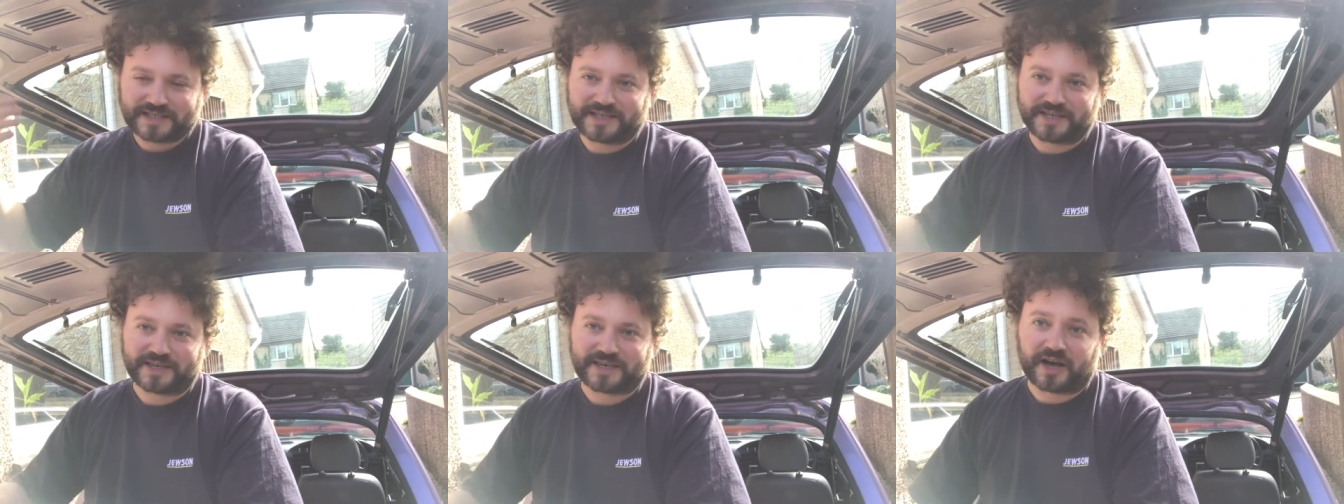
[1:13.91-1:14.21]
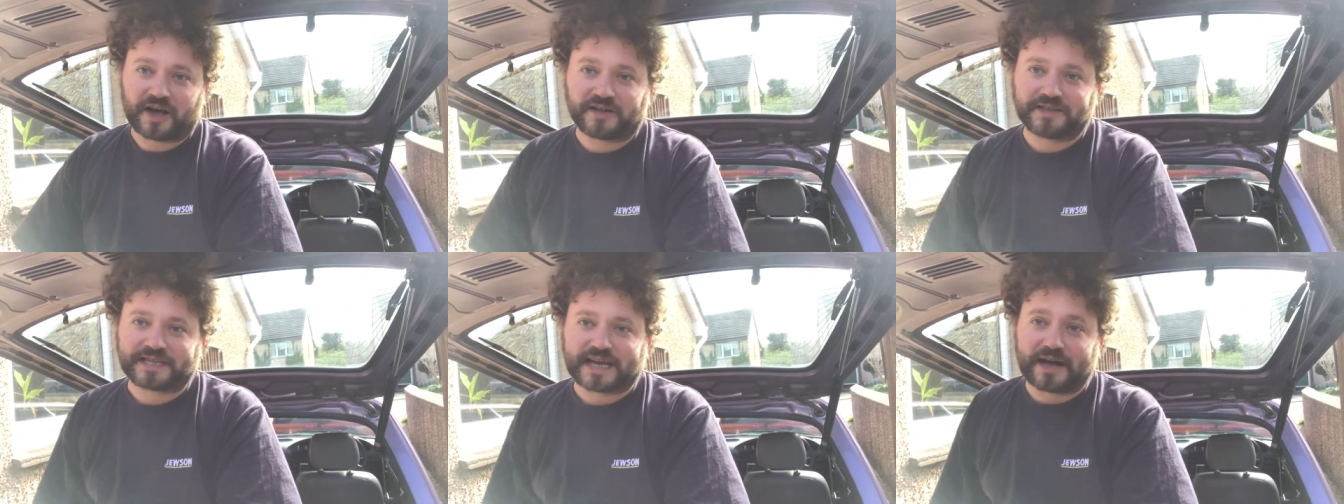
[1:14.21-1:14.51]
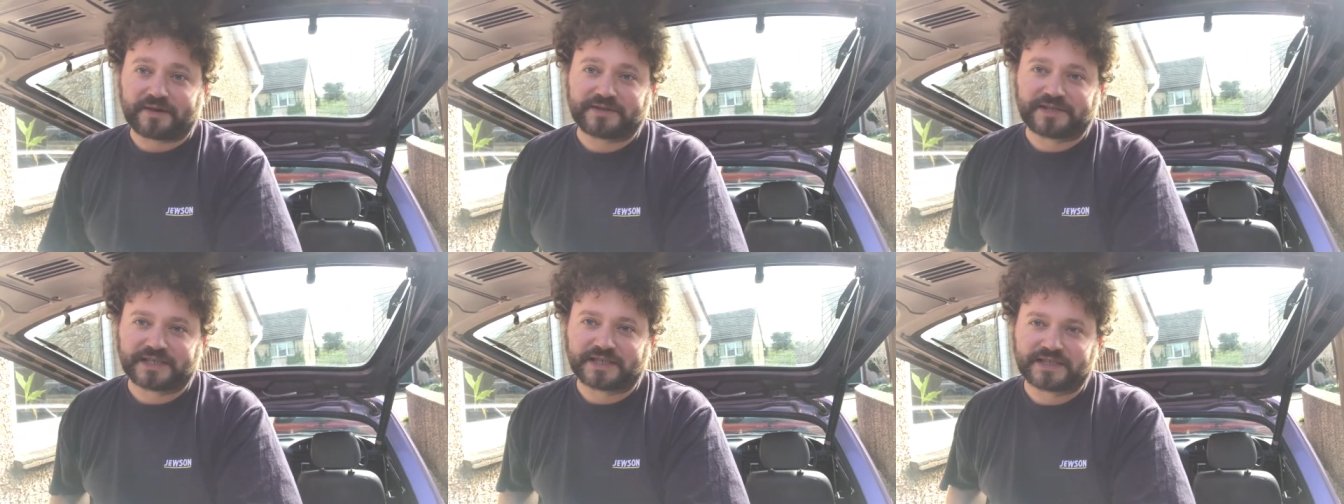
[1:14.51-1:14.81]
to Carl's
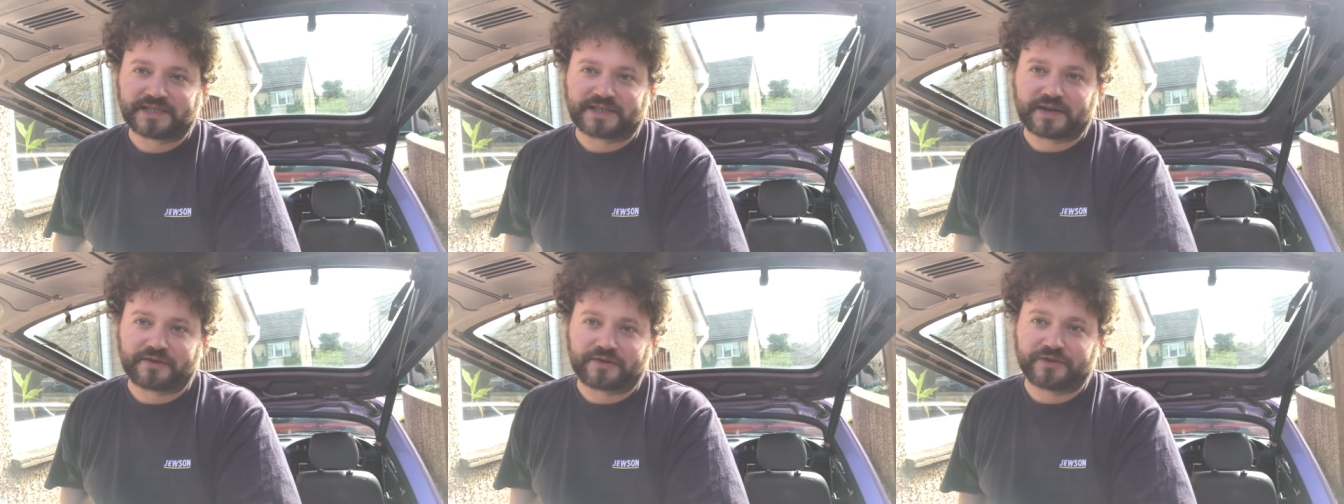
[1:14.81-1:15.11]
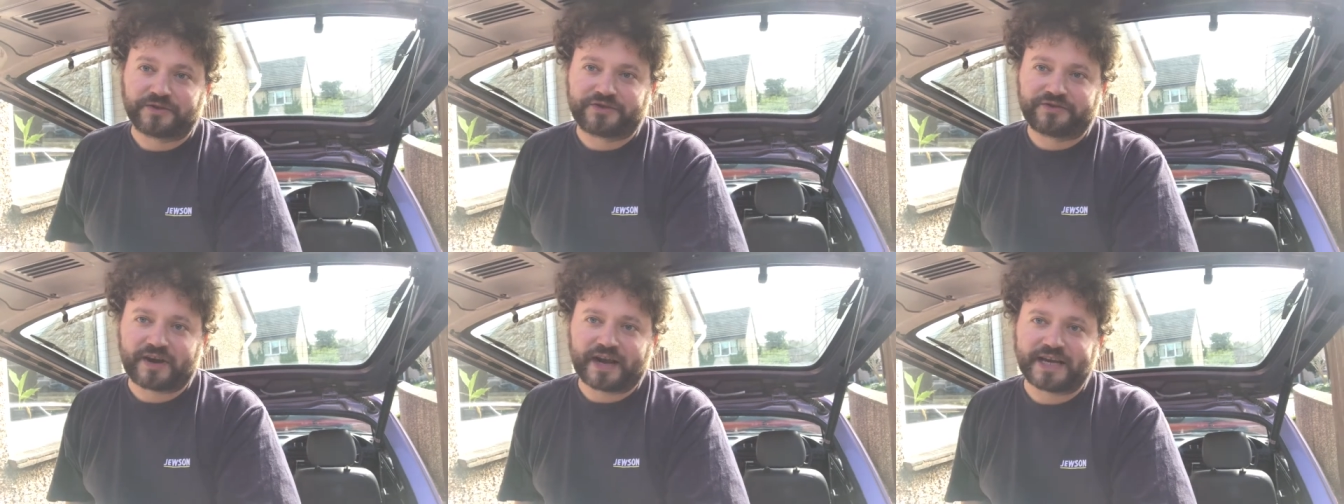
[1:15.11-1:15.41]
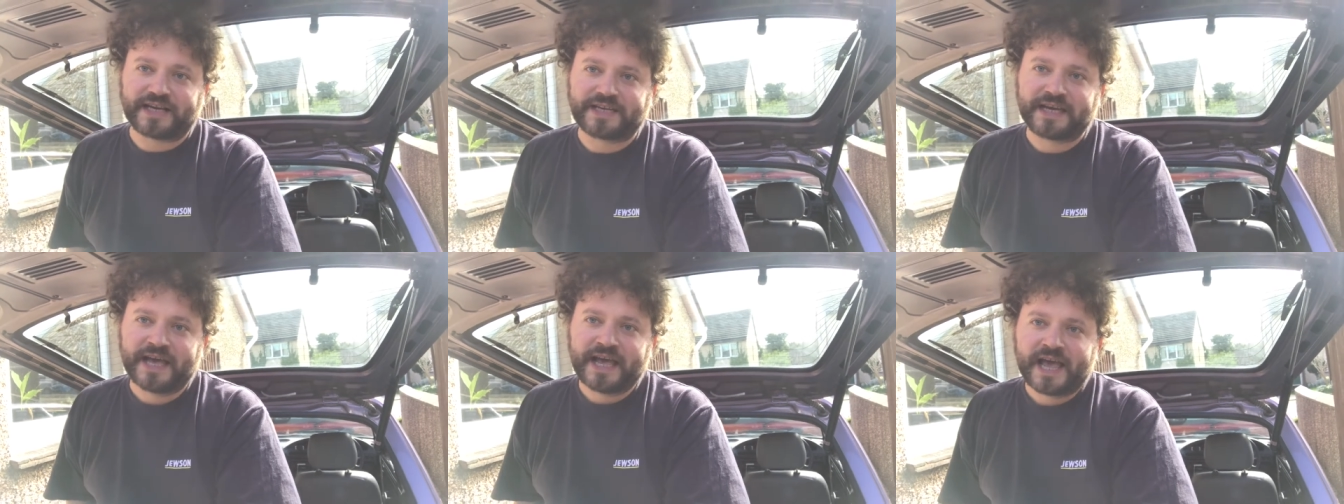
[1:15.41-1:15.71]
house in
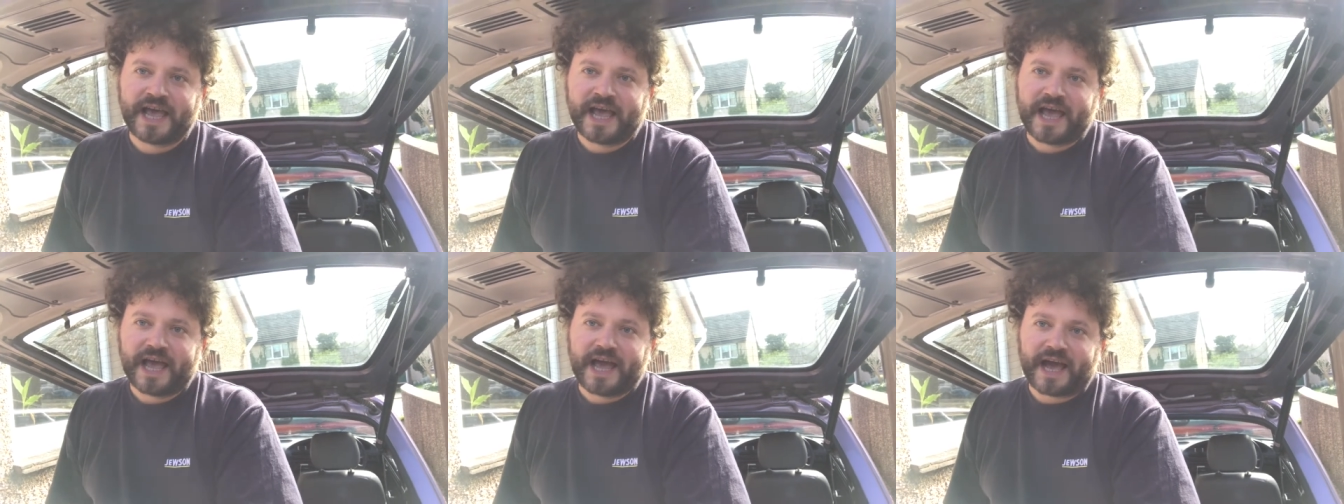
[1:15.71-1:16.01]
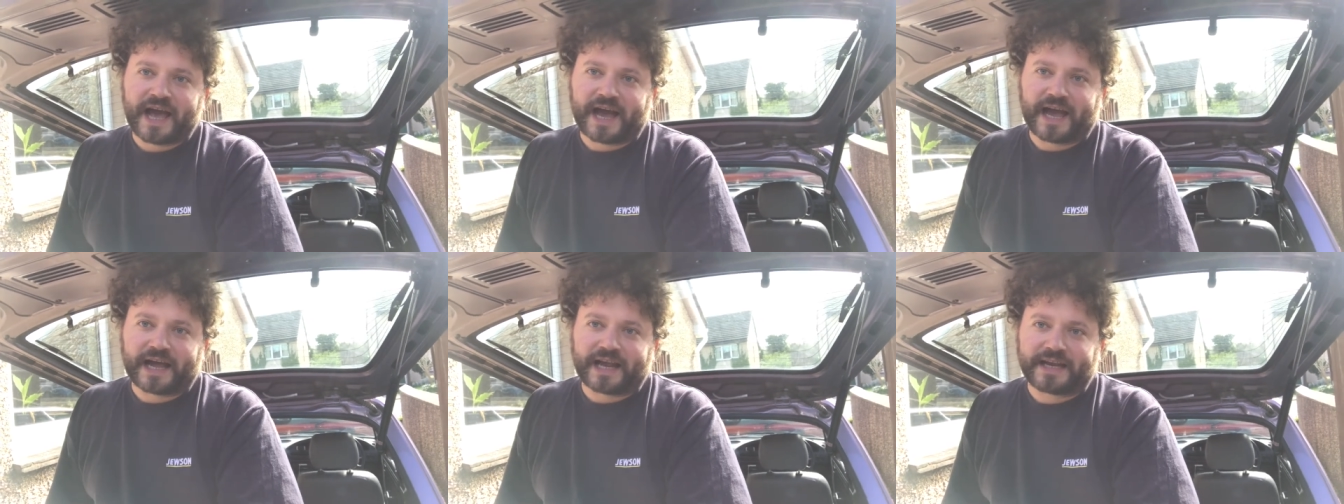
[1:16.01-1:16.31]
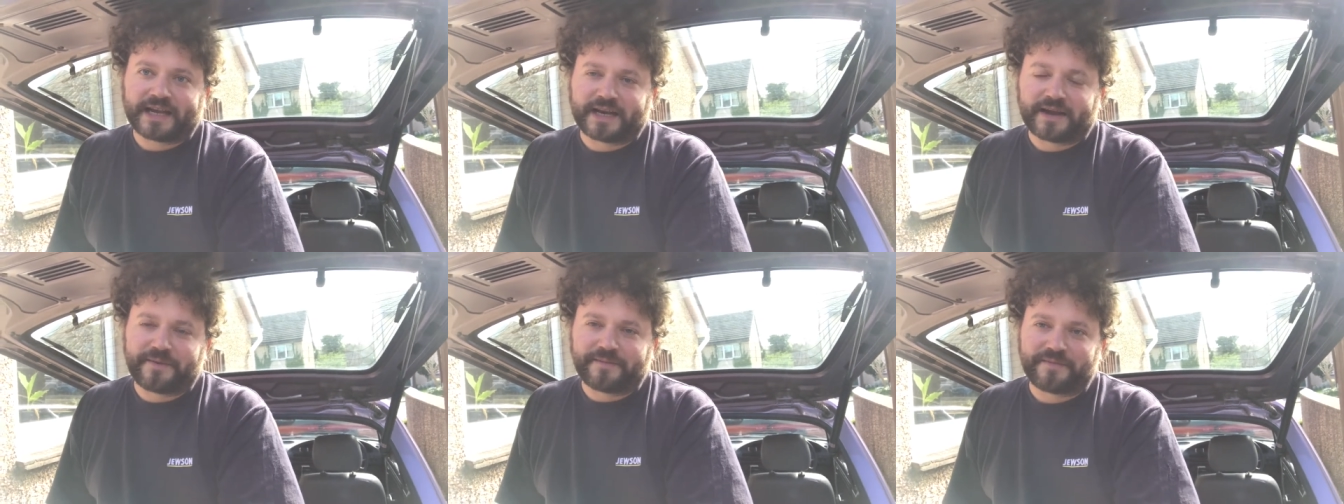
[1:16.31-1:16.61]
Stoke-on-Trent
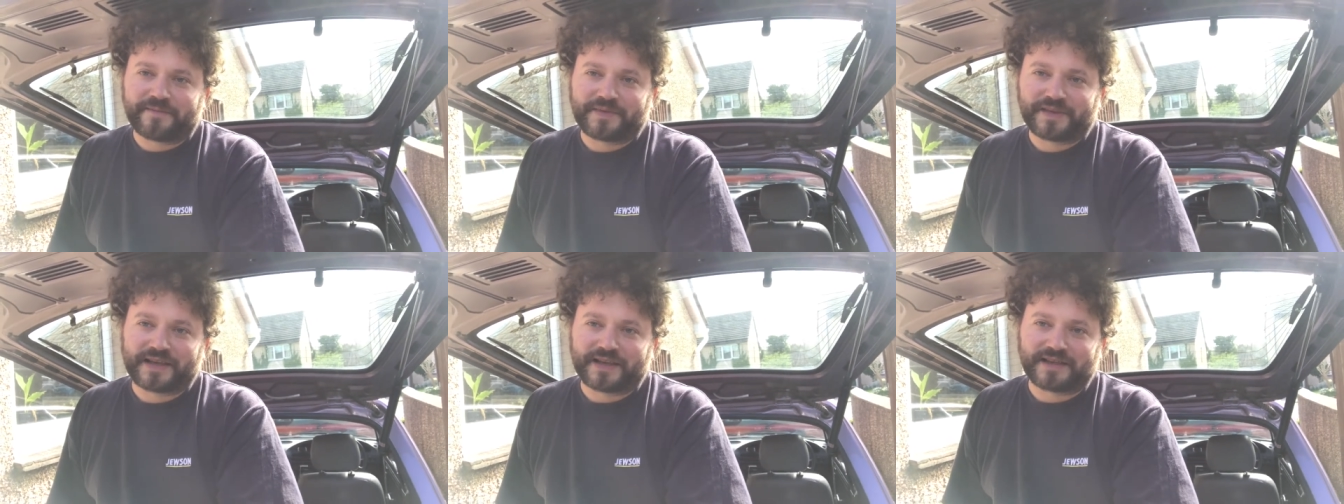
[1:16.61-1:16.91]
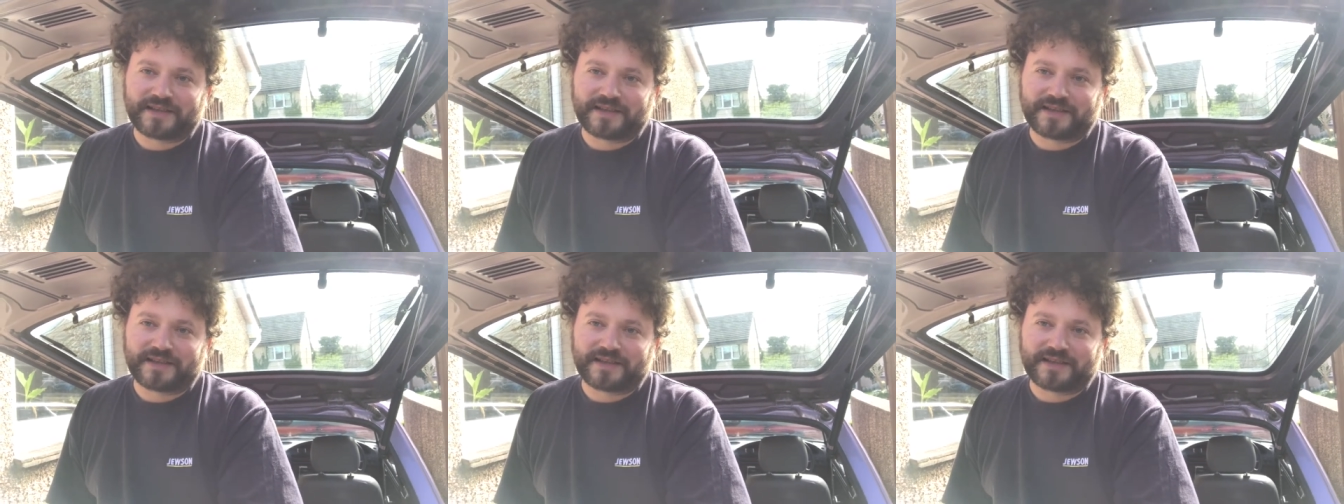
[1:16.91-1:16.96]
and um,